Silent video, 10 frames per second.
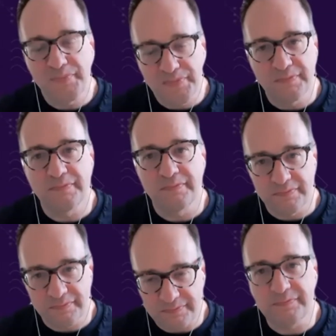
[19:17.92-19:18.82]
you give them the
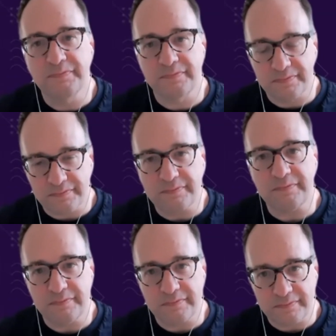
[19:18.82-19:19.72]
tool, you give them
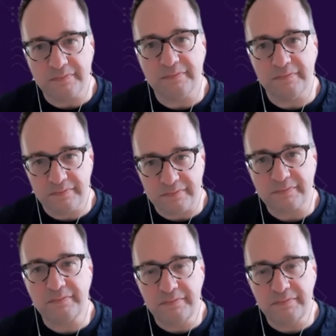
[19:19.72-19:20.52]
the question framework, you